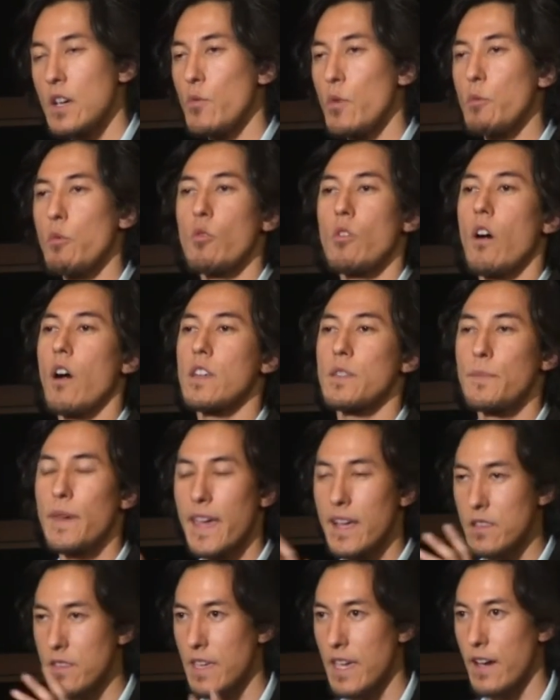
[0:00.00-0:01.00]
we won't
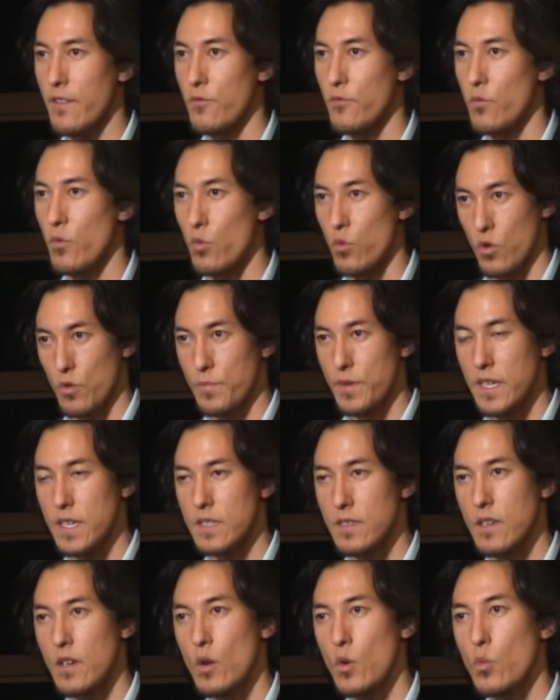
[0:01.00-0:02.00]
automatically have world peace.